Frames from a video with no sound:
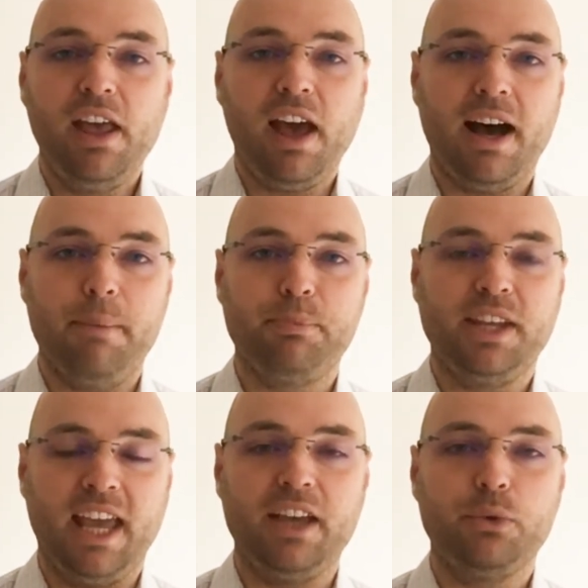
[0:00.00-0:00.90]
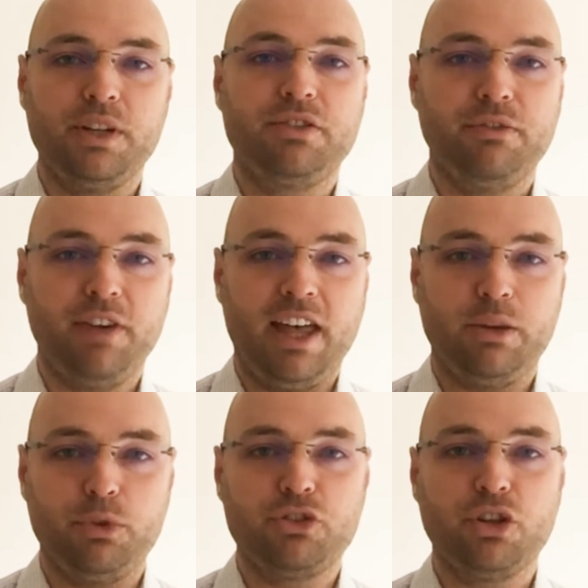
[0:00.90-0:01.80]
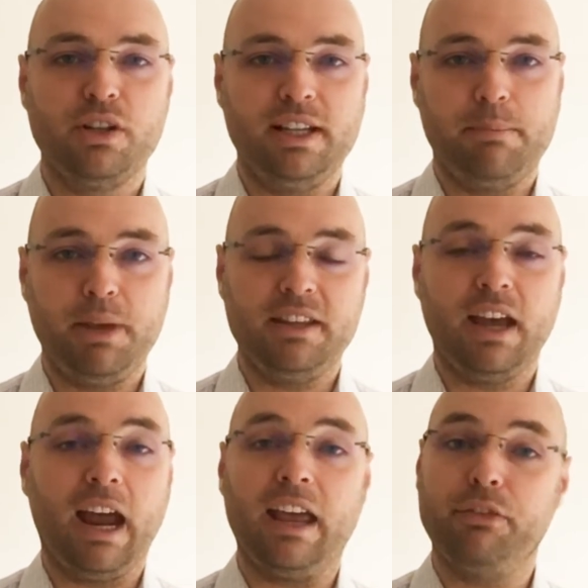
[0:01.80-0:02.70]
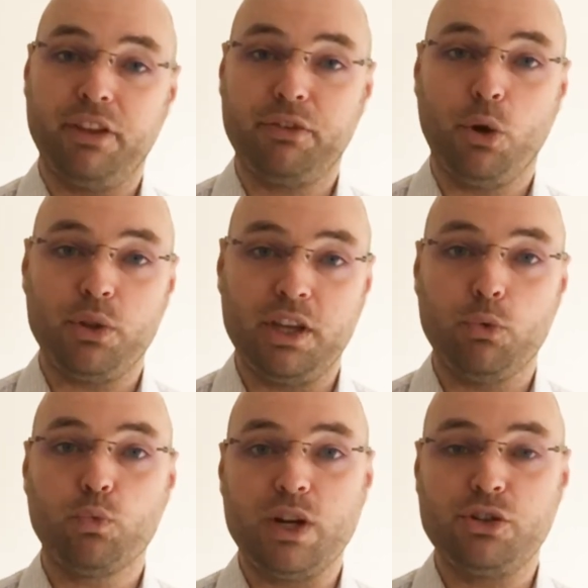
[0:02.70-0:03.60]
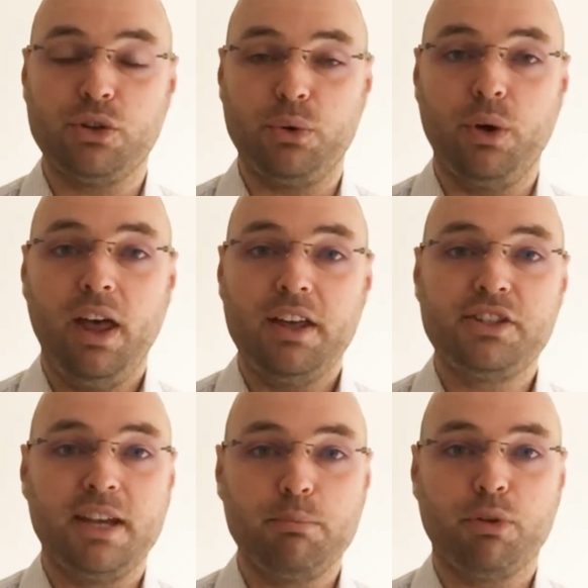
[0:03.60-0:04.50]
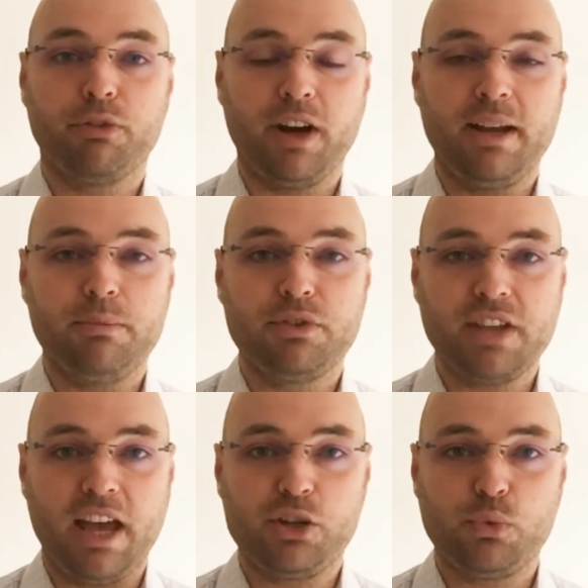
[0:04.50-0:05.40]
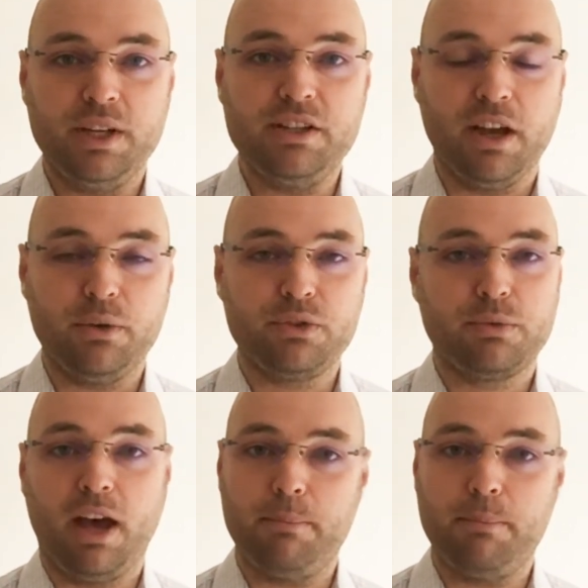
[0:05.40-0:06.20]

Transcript: the increase in value will certainly be there if they've got the original timber frame sash windows,